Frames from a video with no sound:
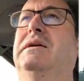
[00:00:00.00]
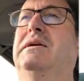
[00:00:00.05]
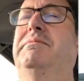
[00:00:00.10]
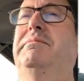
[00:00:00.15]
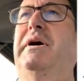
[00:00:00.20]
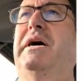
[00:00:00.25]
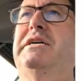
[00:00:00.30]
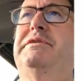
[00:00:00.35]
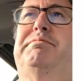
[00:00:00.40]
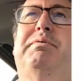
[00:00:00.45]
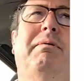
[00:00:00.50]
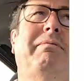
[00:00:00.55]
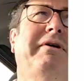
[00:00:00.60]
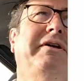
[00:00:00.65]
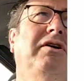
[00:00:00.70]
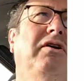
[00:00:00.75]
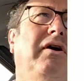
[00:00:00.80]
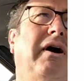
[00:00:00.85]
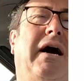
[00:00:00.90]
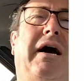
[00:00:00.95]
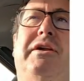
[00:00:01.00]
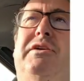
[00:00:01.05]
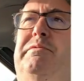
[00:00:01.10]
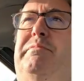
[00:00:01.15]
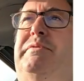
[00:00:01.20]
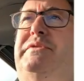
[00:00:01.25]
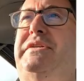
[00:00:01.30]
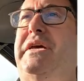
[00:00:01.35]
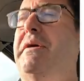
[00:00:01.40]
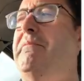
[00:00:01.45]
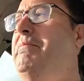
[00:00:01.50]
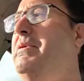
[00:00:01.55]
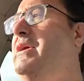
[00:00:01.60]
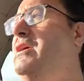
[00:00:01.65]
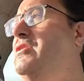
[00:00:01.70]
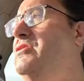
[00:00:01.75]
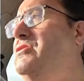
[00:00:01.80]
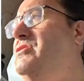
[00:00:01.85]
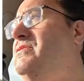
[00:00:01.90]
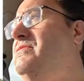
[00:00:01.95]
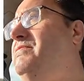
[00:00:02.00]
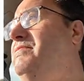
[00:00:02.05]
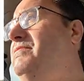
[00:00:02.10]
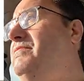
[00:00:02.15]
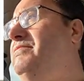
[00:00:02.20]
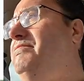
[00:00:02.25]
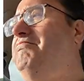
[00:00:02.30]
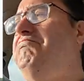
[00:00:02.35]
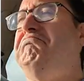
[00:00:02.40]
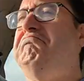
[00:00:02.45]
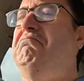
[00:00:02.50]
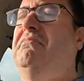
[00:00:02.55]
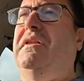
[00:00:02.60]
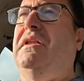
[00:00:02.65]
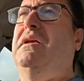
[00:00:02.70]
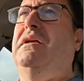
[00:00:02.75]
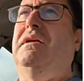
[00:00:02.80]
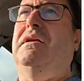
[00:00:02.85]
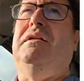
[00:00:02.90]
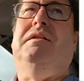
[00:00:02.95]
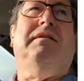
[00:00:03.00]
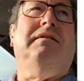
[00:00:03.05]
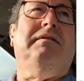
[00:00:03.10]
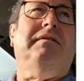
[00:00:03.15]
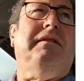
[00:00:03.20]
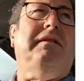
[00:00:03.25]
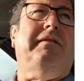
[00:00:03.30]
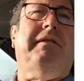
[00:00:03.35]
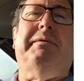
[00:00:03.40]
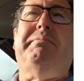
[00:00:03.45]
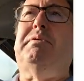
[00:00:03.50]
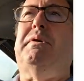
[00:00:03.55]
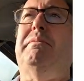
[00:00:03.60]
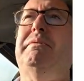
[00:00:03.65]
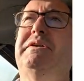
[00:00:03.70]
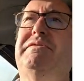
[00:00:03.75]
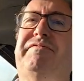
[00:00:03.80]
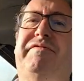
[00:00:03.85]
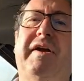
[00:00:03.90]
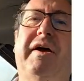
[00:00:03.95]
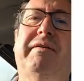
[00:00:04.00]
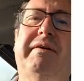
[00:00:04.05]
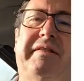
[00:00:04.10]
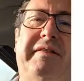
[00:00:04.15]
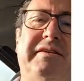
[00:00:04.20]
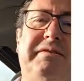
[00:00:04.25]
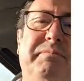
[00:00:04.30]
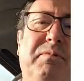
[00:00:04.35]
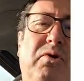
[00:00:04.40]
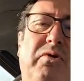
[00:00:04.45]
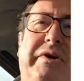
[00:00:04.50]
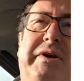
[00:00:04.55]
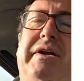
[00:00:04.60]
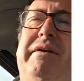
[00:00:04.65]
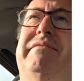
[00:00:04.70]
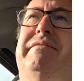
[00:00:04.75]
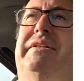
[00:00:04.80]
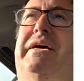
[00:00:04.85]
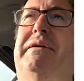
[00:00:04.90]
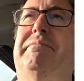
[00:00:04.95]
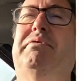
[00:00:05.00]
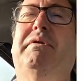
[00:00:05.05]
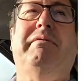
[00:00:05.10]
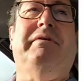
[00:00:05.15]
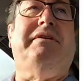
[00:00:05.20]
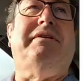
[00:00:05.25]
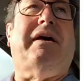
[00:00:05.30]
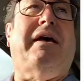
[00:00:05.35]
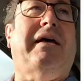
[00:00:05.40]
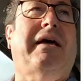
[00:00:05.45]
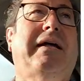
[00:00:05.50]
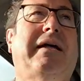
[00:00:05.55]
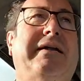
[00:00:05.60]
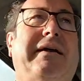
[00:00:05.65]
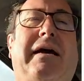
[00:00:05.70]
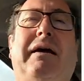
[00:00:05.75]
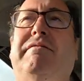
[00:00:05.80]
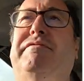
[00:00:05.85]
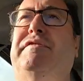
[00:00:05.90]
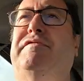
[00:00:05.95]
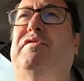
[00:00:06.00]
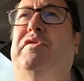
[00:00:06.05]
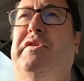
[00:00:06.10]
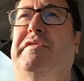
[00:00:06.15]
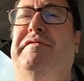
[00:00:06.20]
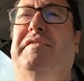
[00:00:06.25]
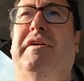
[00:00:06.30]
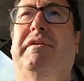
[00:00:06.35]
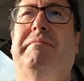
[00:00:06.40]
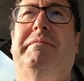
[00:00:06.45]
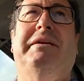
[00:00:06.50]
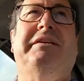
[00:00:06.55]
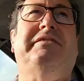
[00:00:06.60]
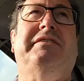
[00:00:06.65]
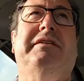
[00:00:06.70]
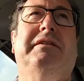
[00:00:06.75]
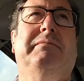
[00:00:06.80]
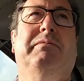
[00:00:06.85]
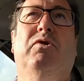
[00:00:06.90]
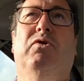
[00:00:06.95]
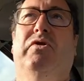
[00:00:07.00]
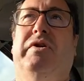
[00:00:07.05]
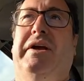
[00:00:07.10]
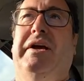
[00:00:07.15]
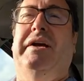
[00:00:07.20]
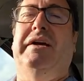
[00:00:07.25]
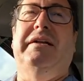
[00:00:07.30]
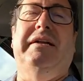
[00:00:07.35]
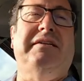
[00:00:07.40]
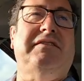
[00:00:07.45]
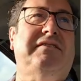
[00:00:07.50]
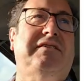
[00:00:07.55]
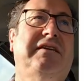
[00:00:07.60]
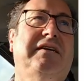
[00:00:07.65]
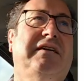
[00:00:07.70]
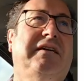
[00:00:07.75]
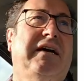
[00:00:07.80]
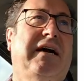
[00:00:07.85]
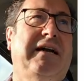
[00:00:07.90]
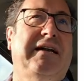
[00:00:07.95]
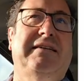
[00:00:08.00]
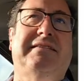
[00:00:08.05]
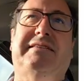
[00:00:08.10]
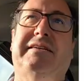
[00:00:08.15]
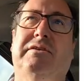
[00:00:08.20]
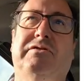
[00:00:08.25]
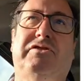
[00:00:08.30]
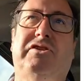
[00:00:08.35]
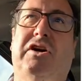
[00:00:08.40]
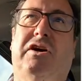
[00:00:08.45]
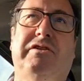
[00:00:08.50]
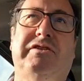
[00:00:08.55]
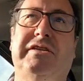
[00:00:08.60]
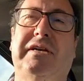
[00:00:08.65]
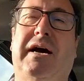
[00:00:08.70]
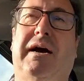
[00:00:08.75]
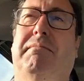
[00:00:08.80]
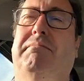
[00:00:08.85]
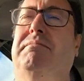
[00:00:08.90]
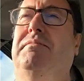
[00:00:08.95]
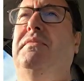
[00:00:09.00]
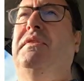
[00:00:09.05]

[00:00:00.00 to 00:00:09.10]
But it's probably not one hundred percent because they've probably flown it this morning, haven't they? Probably t had it up for forty-five minutes in the morning, and it's and it's still charging up.